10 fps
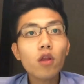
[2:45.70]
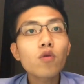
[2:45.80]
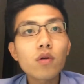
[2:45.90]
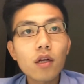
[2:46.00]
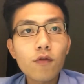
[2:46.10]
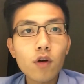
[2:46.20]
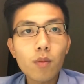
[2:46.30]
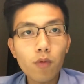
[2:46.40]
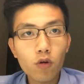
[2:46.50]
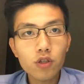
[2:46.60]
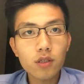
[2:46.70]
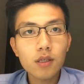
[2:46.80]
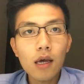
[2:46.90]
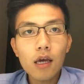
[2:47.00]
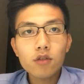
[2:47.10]
through the different approaches.
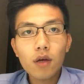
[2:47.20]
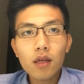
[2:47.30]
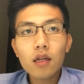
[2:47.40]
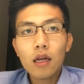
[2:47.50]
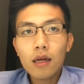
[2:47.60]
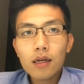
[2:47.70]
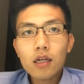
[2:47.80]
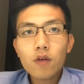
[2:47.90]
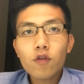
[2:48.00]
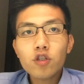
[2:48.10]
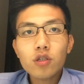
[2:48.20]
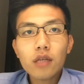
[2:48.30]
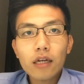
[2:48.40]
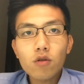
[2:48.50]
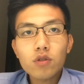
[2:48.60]
So I think learning the differential
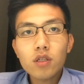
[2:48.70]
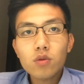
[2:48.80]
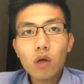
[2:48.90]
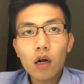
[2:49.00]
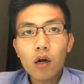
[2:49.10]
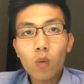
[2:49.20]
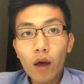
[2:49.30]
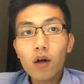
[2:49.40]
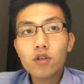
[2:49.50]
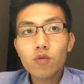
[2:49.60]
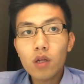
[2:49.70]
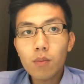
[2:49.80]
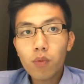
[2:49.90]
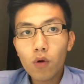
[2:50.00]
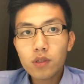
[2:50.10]
diagnosis well is really
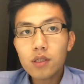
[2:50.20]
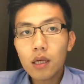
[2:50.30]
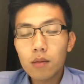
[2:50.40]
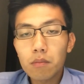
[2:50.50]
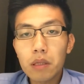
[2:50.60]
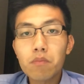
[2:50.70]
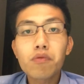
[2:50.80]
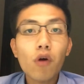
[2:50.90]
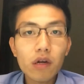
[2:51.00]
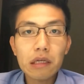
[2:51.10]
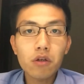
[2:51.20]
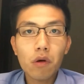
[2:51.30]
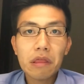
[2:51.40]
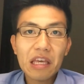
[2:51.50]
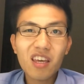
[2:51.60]
important, and be broad in your
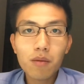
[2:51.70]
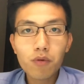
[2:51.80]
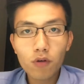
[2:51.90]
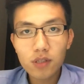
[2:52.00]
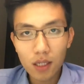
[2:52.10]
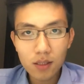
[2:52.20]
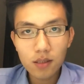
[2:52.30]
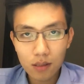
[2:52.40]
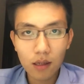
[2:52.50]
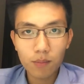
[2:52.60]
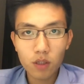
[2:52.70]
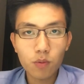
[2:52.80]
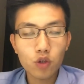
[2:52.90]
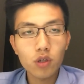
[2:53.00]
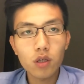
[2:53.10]
thinking processes,
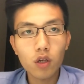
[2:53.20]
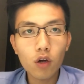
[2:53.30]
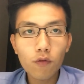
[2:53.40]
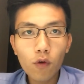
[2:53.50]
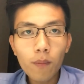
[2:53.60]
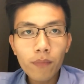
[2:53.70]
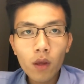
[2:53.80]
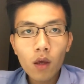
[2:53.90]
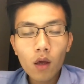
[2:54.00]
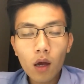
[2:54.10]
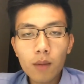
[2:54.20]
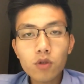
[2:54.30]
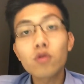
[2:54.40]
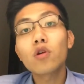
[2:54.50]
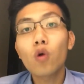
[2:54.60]
especially in year 4.
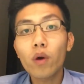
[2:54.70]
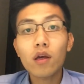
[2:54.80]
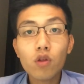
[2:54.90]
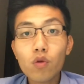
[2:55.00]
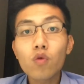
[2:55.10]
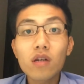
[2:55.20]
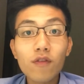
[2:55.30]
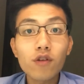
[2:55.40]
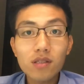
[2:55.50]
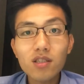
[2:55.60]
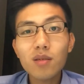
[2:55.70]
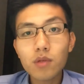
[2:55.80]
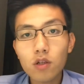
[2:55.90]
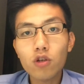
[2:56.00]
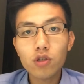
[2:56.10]
So going through different systems
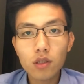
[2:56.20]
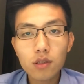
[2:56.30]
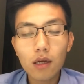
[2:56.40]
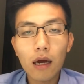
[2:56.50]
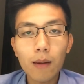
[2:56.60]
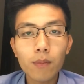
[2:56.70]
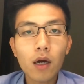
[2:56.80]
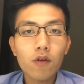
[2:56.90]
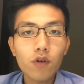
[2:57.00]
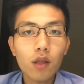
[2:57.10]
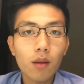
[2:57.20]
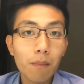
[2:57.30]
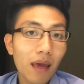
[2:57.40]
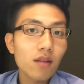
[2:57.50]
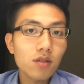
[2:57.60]
and not just covering the
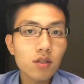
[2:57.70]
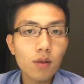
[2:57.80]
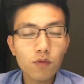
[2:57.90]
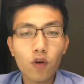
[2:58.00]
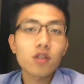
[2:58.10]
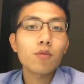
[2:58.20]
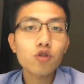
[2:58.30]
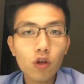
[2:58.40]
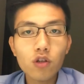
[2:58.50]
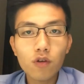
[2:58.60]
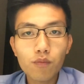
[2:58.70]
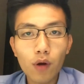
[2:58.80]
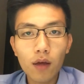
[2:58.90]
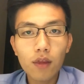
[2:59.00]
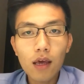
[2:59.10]
main systems. For example, shortness of
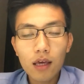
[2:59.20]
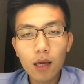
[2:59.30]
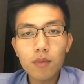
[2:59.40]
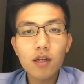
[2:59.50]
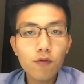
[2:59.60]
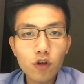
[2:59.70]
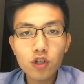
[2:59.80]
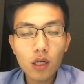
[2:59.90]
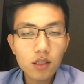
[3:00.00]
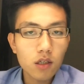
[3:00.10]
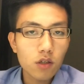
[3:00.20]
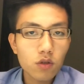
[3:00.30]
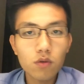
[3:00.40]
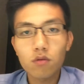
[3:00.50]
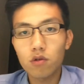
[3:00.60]
breath can be differentiated into